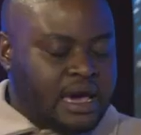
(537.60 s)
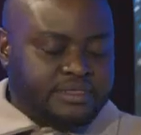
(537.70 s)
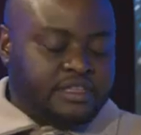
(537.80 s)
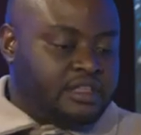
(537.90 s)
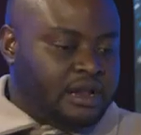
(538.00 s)
And
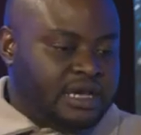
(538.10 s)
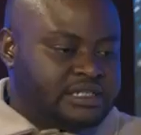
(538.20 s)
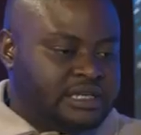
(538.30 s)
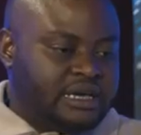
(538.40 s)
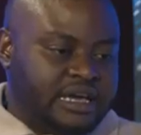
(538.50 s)
then the last
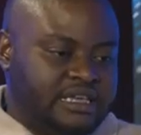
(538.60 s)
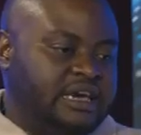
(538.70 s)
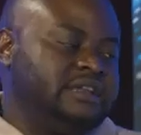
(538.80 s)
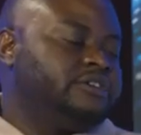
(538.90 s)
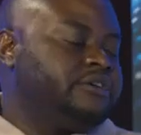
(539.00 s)
thing,
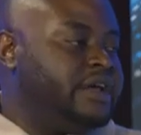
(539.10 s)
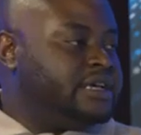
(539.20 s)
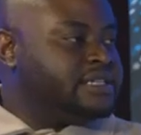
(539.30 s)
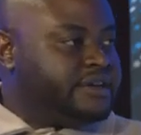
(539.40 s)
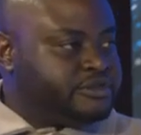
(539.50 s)
again, create a
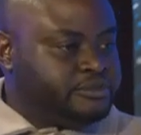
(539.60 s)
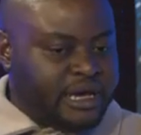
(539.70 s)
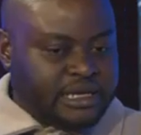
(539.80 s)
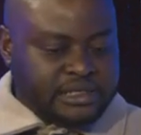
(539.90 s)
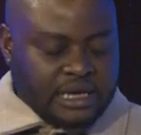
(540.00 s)
safe
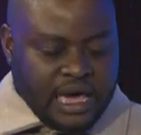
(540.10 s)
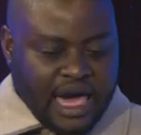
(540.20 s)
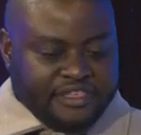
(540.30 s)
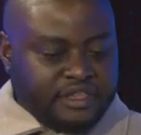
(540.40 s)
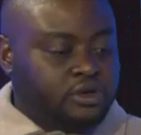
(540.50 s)
space. I
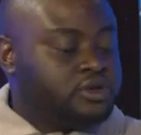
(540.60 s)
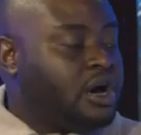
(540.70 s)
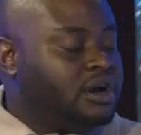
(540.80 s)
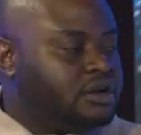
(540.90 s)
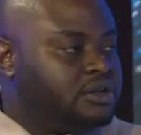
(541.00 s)
think
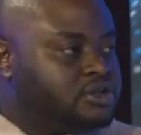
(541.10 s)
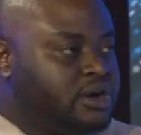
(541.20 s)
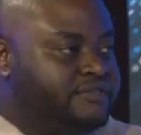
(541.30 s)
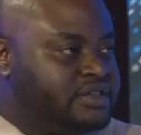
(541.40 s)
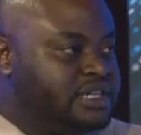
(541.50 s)
those
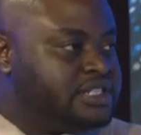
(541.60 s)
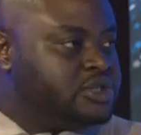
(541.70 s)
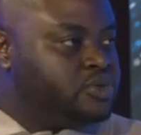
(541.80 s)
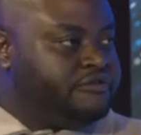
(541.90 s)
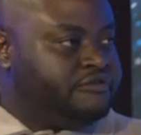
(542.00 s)

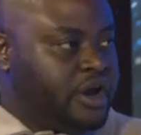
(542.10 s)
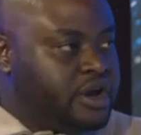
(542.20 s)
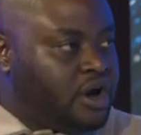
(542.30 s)
conversations were very